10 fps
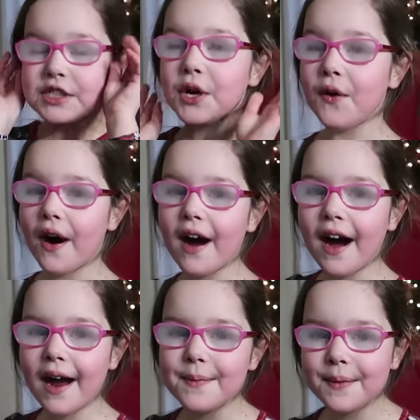So
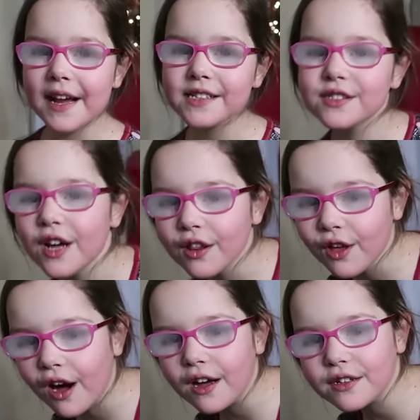I made a
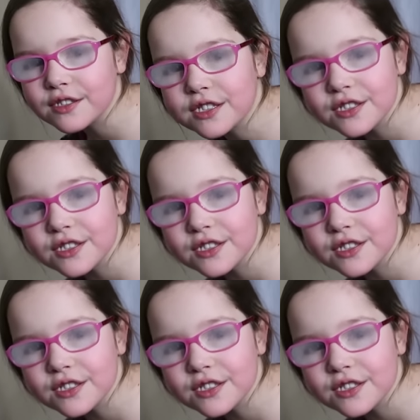lot of